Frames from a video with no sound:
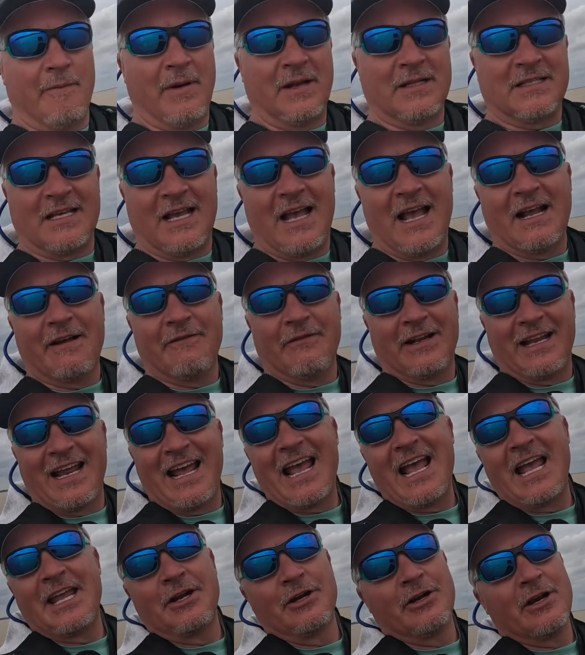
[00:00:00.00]
But it's a heck of a
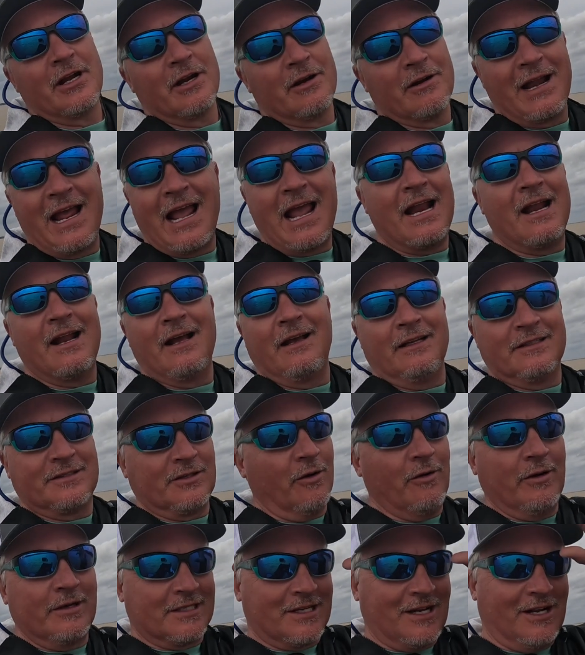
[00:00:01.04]
day. You're in Grenada, it's
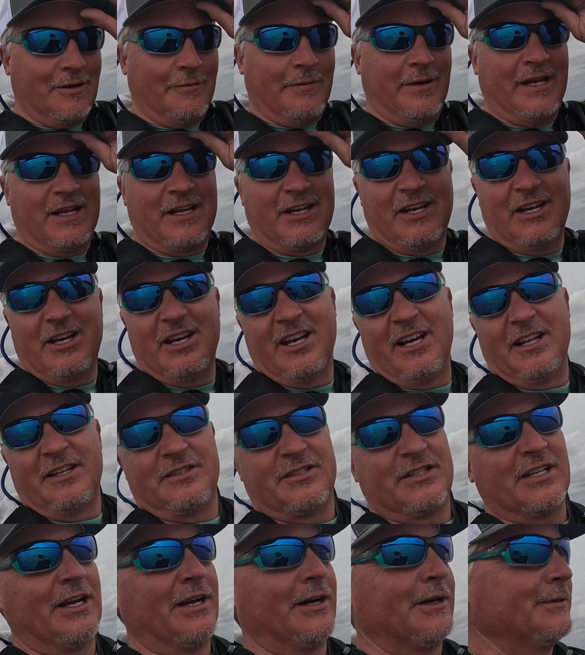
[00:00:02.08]
always gonna be good.
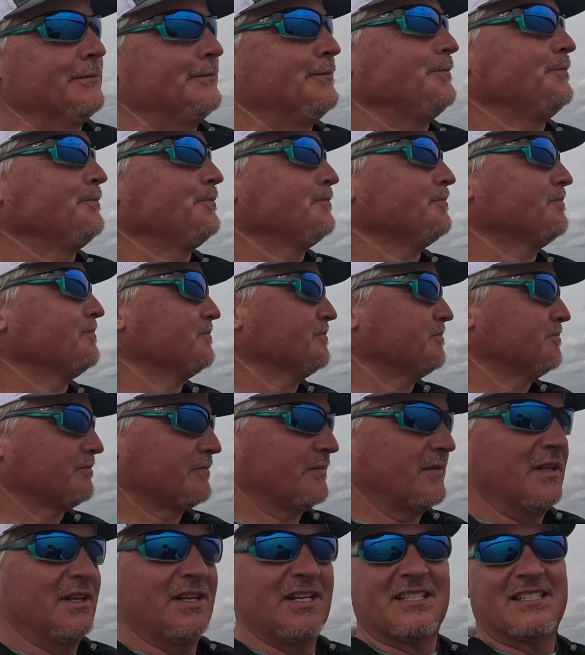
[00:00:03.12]
So
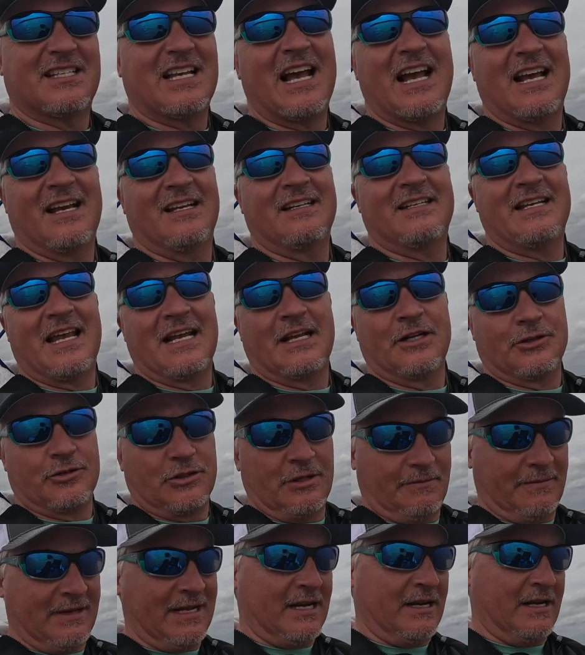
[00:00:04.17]
decided to take a
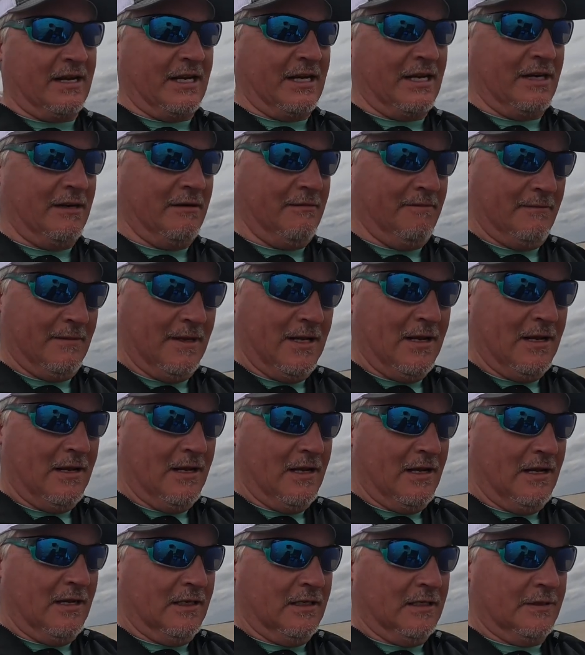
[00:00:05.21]
trip down here.
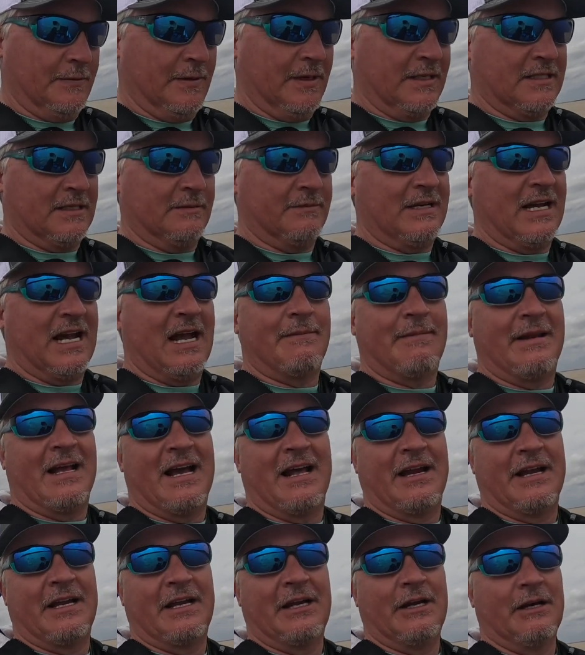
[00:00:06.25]
Spend some time
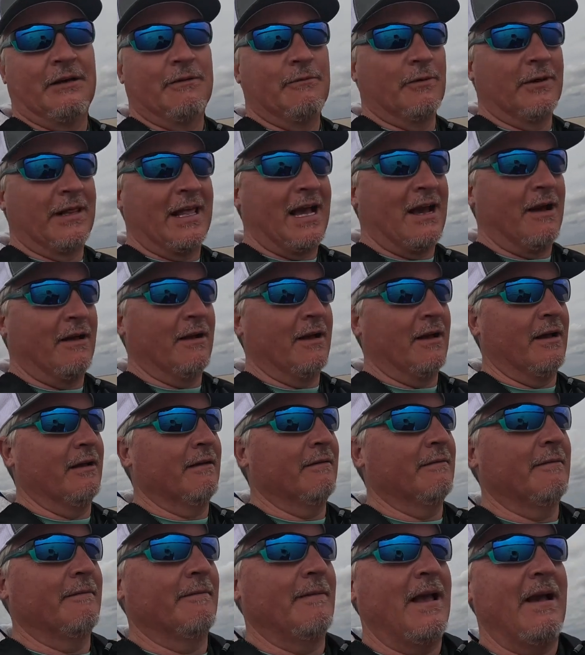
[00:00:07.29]
down here without uh,
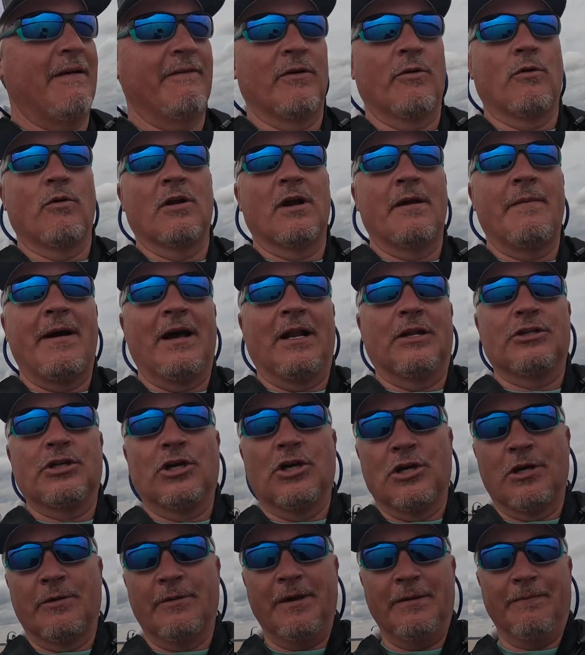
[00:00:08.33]
having to worry about a
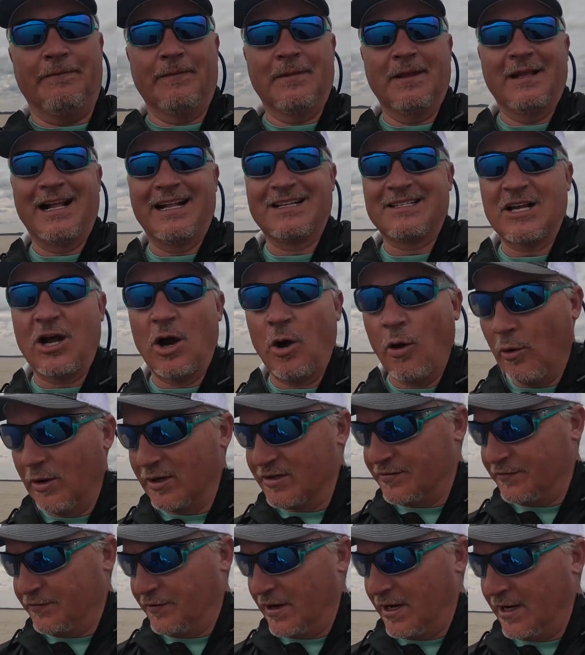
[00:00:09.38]
tournament. That's
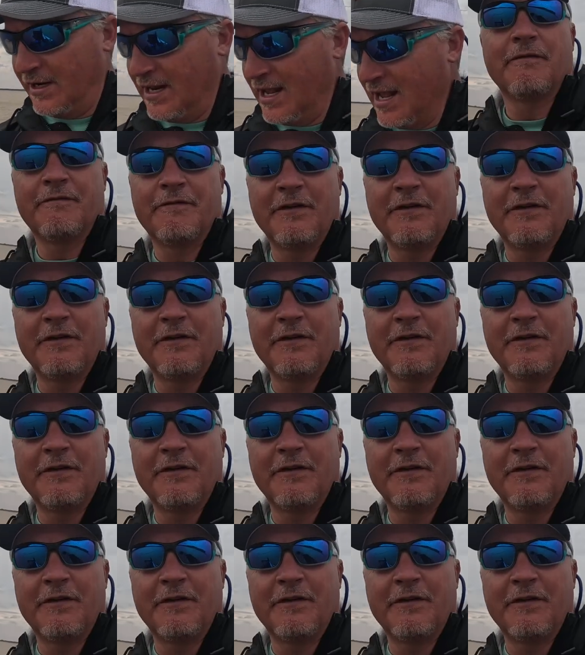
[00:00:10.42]
always fun.